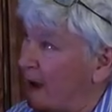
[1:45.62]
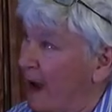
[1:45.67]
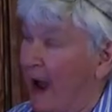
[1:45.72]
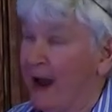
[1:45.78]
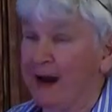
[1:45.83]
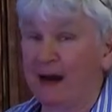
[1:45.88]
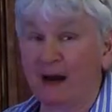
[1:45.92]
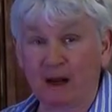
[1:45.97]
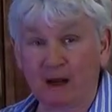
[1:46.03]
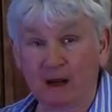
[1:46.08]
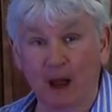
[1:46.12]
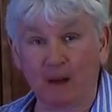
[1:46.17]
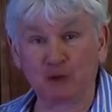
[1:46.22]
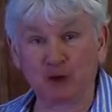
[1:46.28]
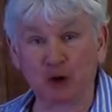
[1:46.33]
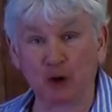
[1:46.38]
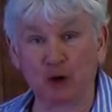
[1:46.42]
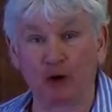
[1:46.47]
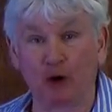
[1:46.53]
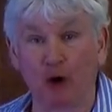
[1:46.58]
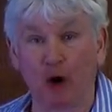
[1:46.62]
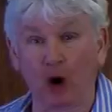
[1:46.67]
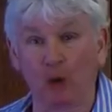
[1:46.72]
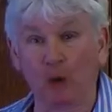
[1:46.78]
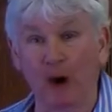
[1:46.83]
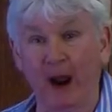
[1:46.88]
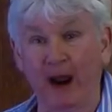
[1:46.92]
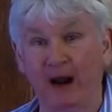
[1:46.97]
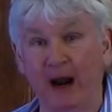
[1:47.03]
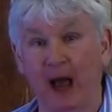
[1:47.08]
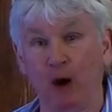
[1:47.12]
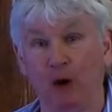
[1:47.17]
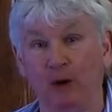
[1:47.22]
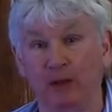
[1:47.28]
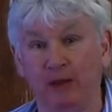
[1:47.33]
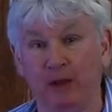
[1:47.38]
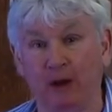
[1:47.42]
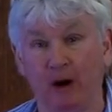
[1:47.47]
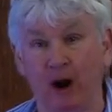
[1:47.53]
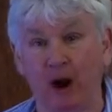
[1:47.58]
And I'm sure you're all aware
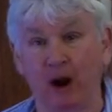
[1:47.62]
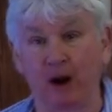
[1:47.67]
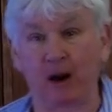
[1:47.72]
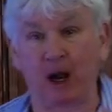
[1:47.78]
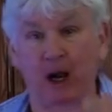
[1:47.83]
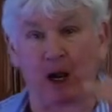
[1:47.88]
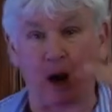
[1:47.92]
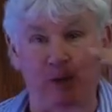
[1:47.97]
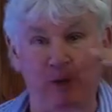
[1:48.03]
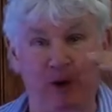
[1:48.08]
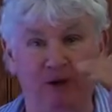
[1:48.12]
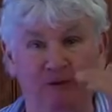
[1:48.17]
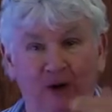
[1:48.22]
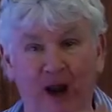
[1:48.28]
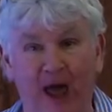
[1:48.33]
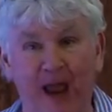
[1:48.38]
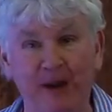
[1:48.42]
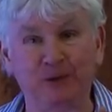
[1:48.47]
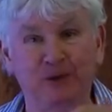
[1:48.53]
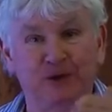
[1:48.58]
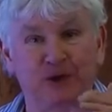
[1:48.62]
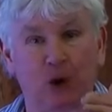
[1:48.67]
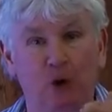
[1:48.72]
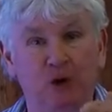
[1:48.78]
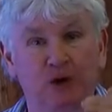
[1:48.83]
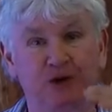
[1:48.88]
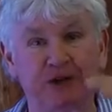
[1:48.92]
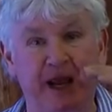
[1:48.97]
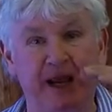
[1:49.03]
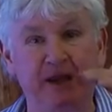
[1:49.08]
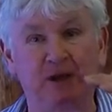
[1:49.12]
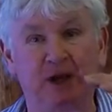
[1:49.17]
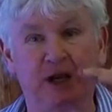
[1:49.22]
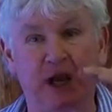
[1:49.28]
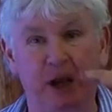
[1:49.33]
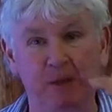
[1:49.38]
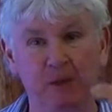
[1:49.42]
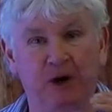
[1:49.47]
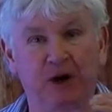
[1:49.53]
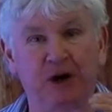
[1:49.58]
now, there are a couple of limestones in the
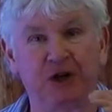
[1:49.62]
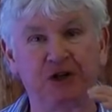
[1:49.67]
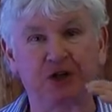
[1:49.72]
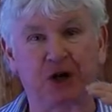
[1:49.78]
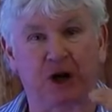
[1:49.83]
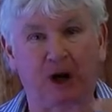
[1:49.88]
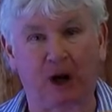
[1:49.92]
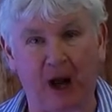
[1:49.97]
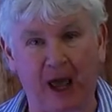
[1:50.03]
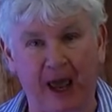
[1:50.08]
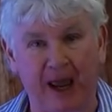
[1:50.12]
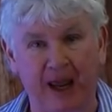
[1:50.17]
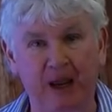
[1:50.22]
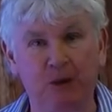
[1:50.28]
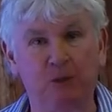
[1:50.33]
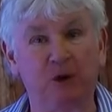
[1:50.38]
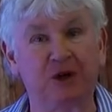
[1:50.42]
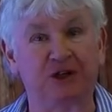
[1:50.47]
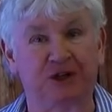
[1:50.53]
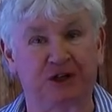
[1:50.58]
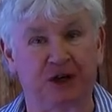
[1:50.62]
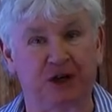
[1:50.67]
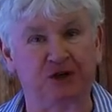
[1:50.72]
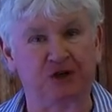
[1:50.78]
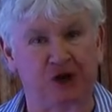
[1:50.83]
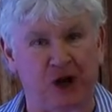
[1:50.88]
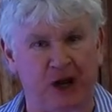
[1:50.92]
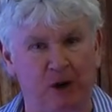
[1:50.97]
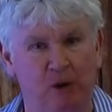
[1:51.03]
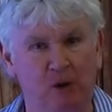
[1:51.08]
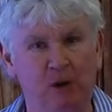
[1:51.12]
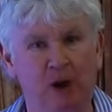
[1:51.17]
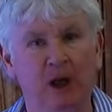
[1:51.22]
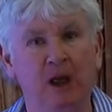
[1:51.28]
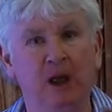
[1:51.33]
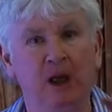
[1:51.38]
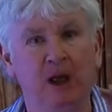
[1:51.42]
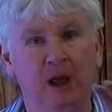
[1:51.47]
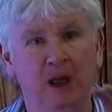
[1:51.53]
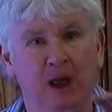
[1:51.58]
Kimmeridge clay, which is a shale,
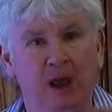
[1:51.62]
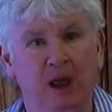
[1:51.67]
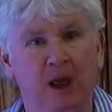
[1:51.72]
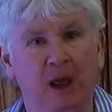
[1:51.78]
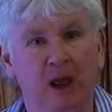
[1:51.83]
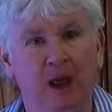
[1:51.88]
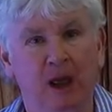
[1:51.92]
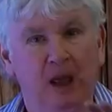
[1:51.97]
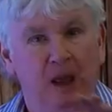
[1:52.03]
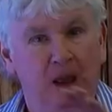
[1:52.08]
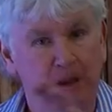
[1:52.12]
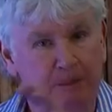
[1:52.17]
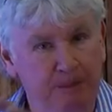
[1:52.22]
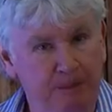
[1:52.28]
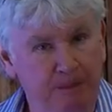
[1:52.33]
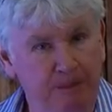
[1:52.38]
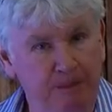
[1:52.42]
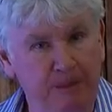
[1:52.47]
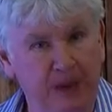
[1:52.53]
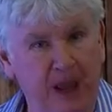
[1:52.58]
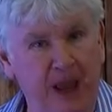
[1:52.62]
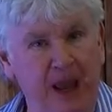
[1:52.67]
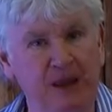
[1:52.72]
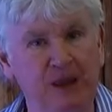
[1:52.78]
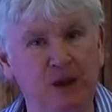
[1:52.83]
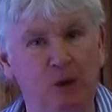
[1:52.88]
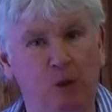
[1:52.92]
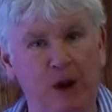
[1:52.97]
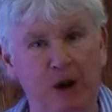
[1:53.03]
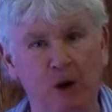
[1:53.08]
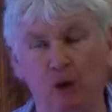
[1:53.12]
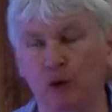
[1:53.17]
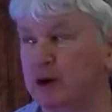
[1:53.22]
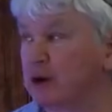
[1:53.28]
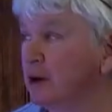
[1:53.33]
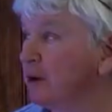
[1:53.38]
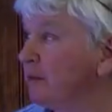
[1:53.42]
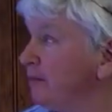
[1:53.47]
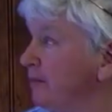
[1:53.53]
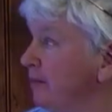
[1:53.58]
in the Weald.